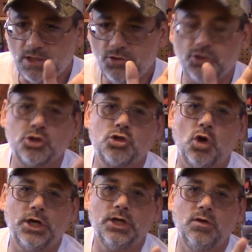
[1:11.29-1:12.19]
They're
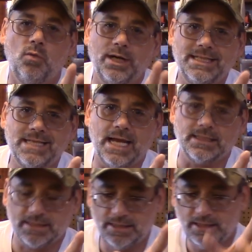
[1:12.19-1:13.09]
distorting what he says.